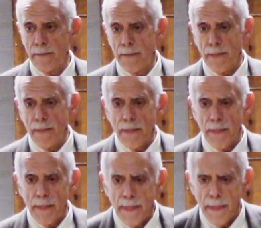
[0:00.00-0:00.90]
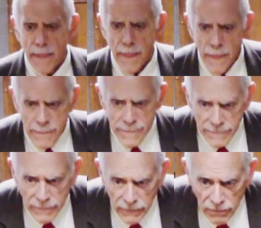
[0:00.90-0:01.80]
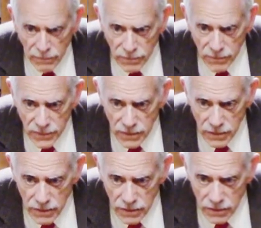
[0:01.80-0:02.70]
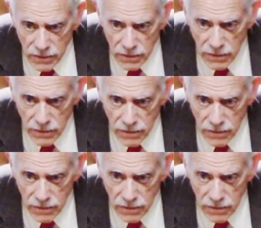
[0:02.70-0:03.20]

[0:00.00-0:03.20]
Yes. The, the Jews that